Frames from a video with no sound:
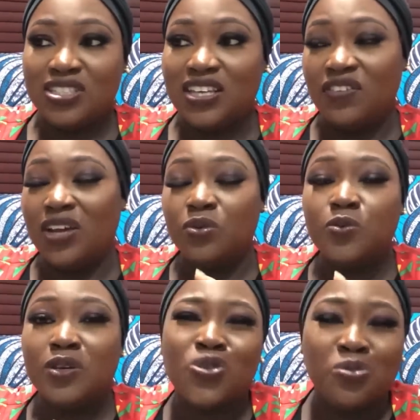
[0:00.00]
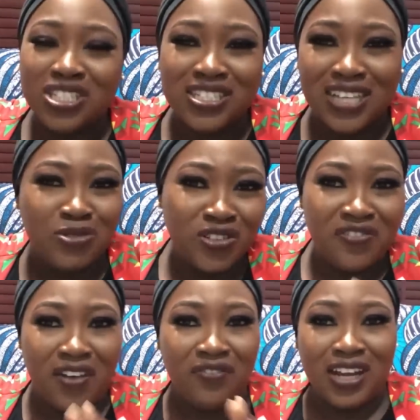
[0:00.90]
because I feel like we spend so much time
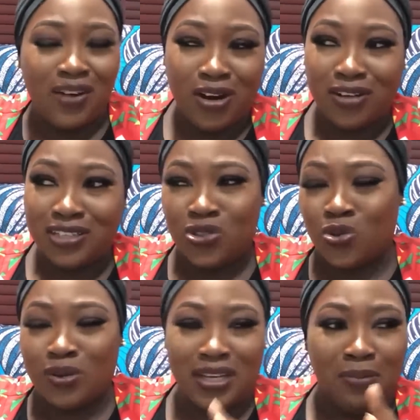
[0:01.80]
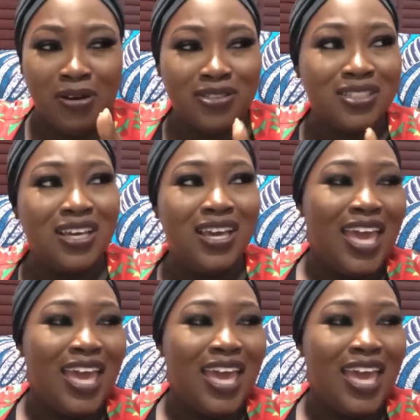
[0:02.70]
just faffing around and talking about